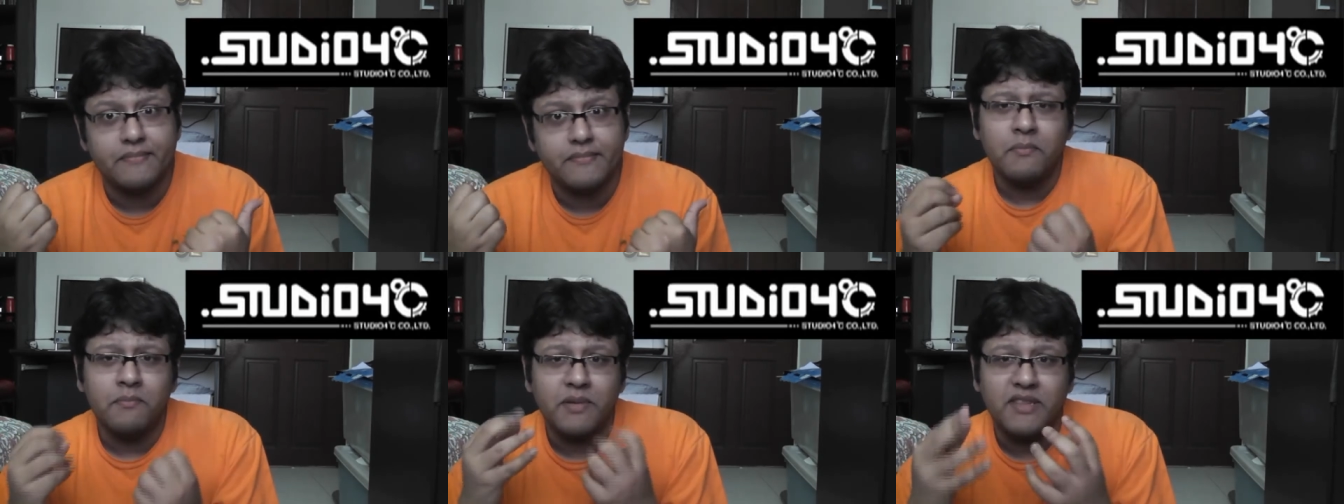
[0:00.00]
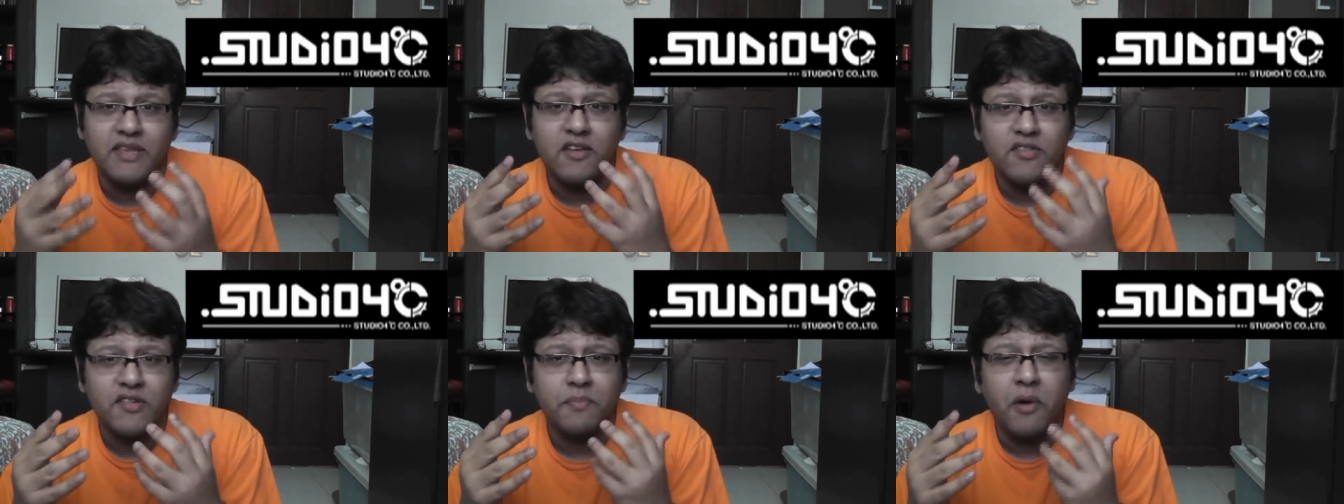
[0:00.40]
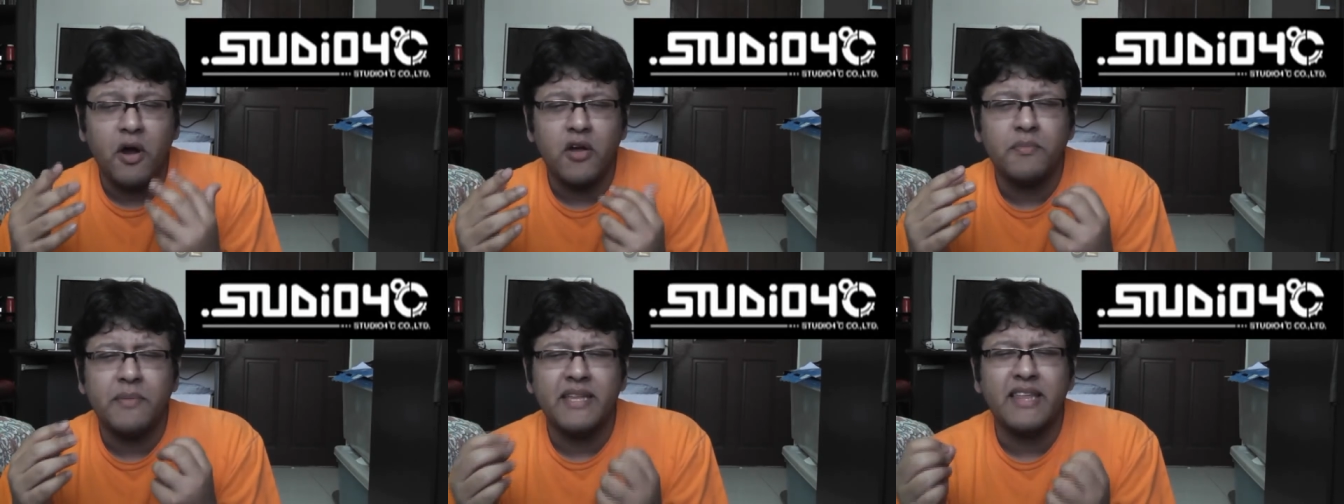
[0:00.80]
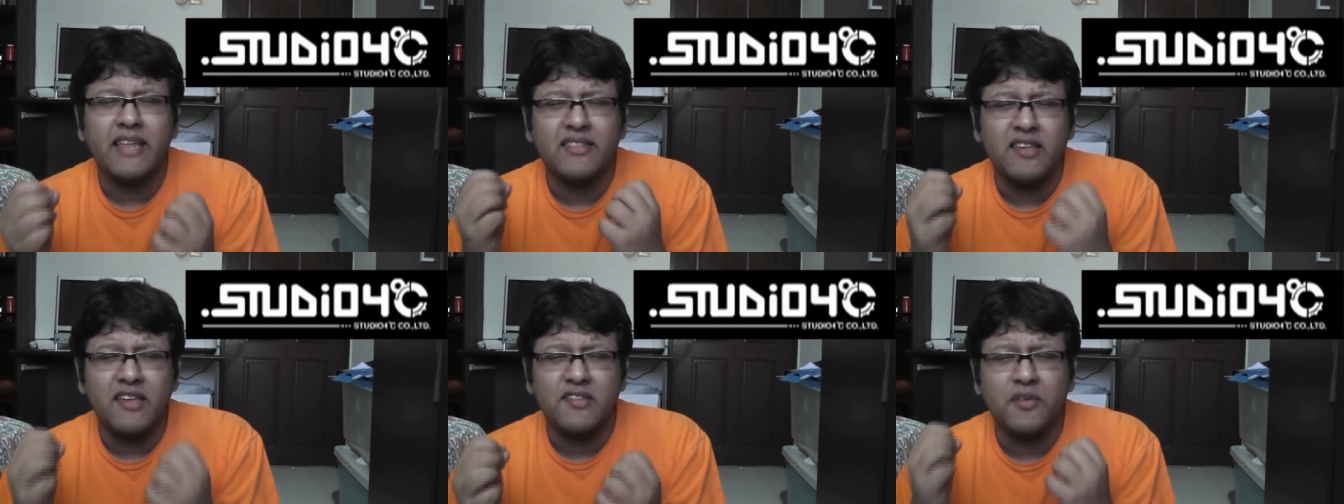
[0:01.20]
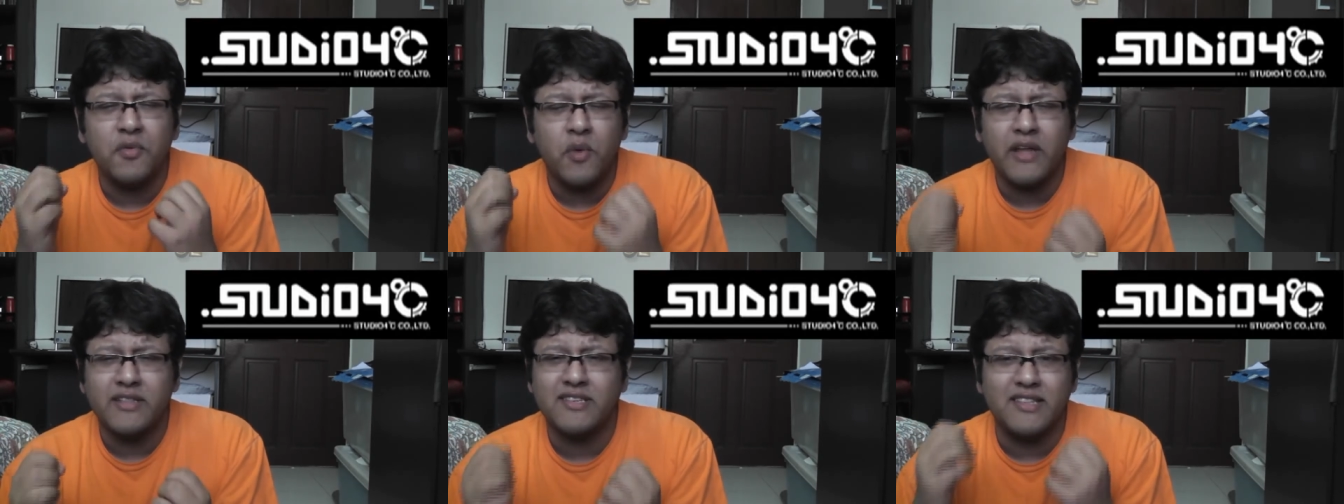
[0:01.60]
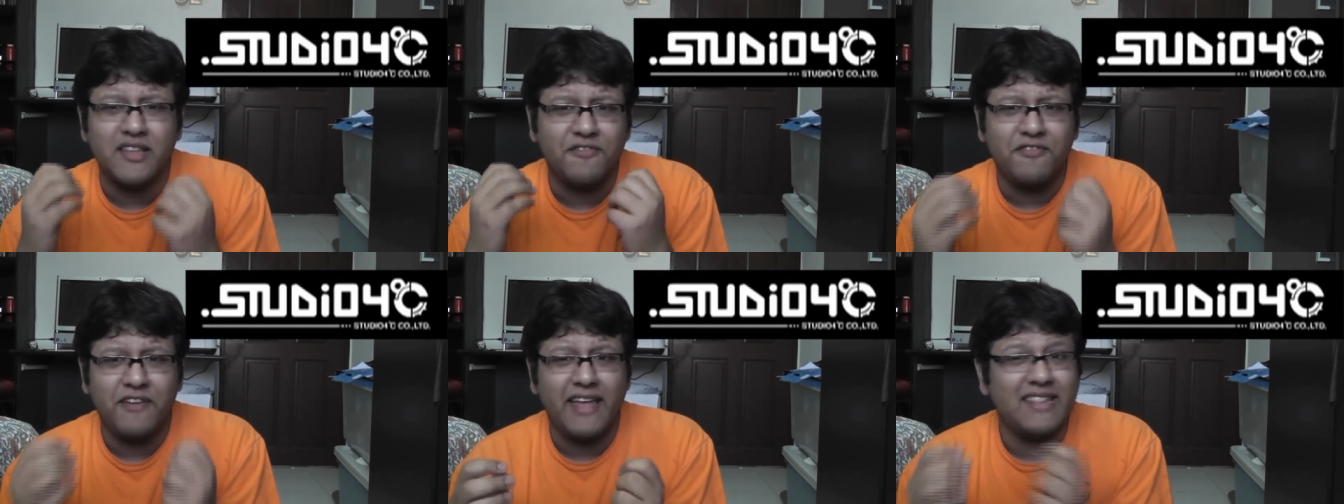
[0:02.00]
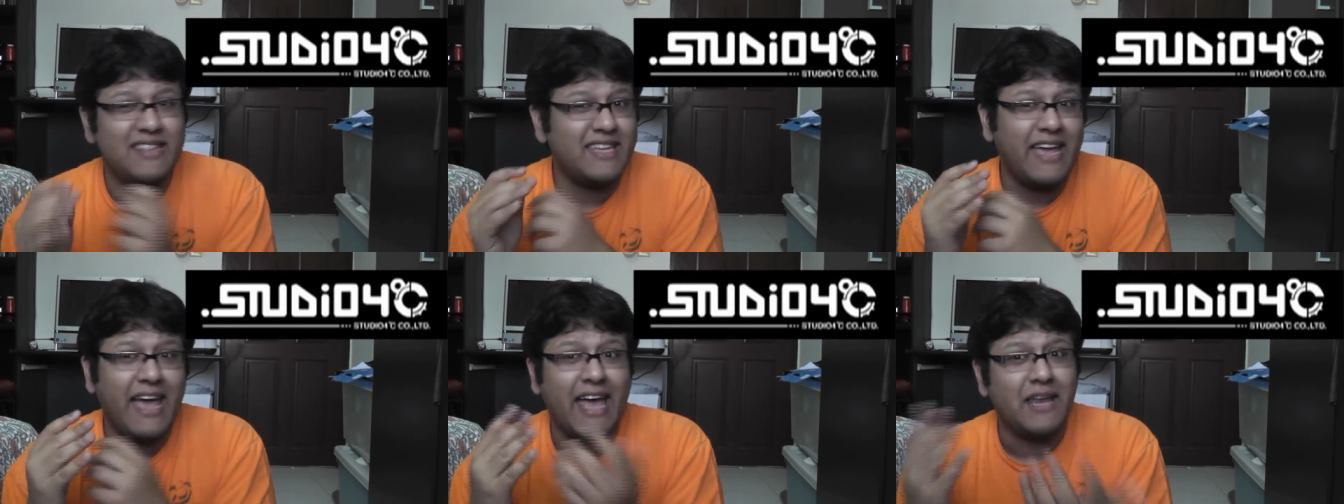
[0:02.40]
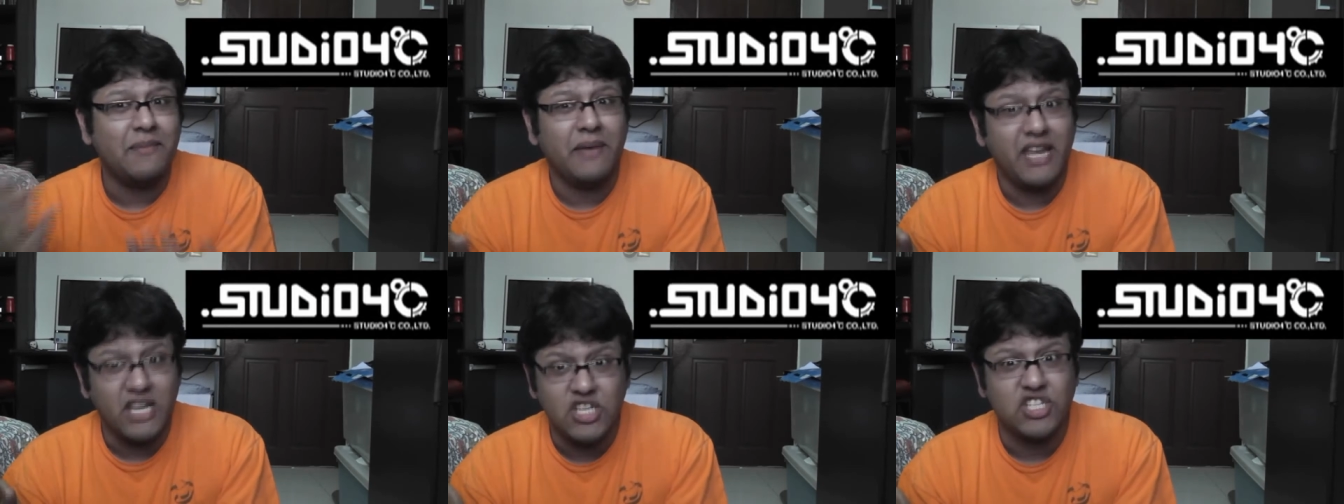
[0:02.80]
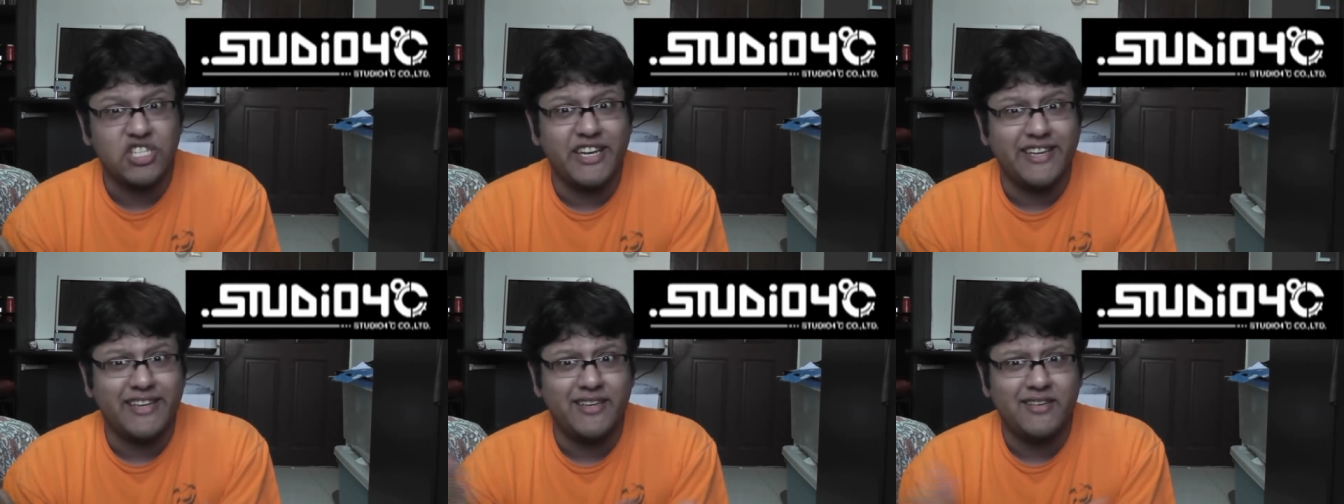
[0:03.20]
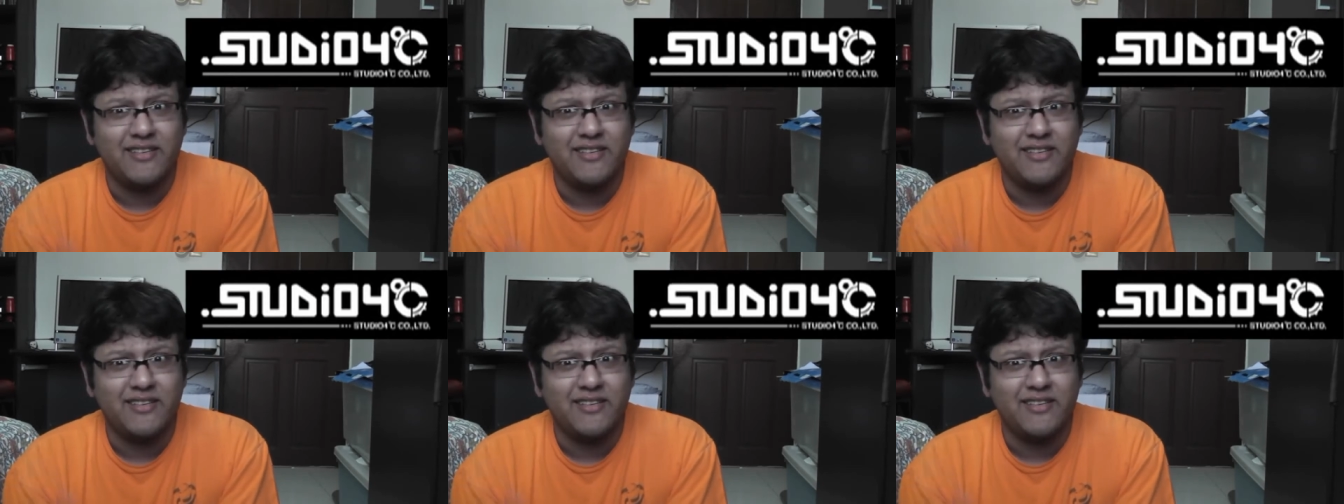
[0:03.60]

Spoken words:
But there's a part of me that doesn't want to defend the animation.